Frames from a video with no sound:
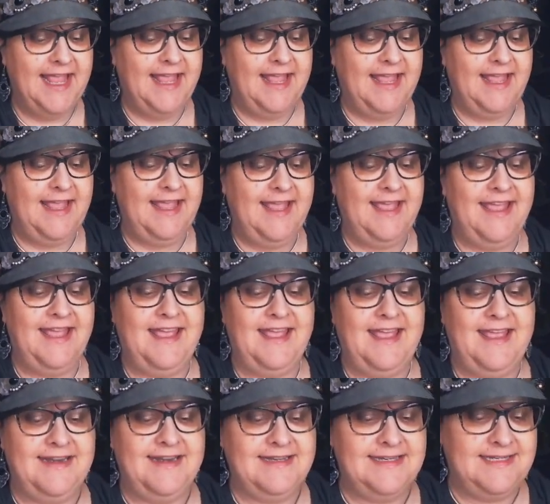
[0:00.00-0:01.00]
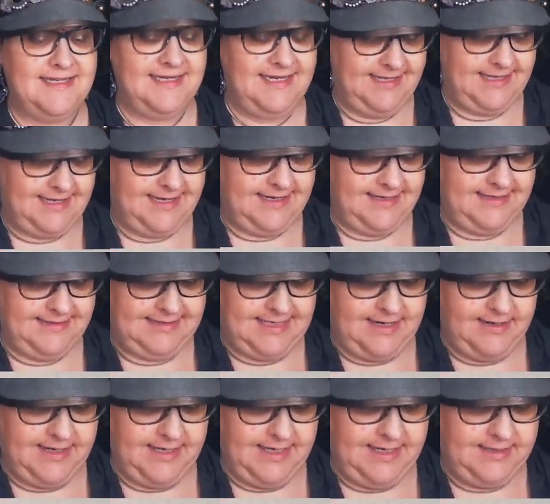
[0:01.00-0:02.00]
And that is how
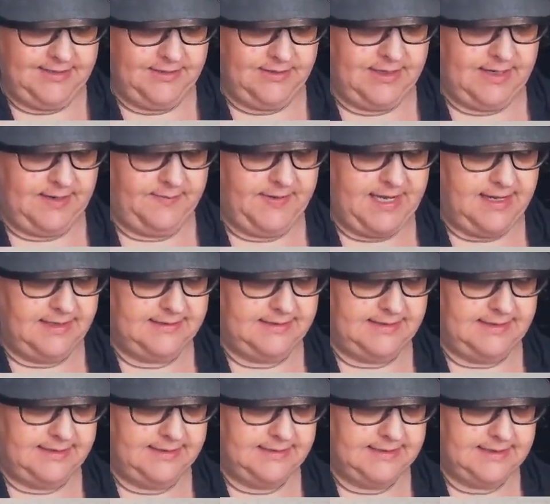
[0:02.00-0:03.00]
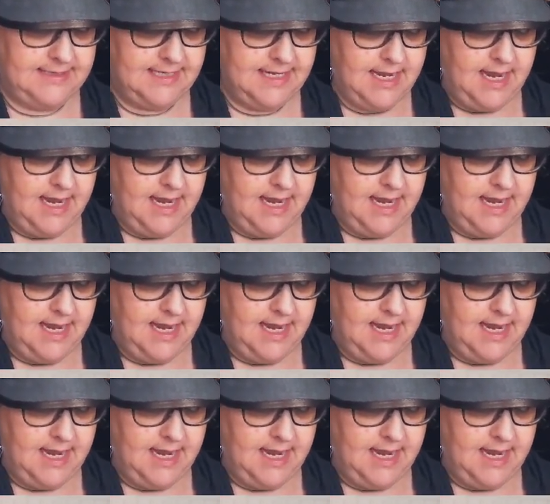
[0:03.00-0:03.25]
I handle happy accidents.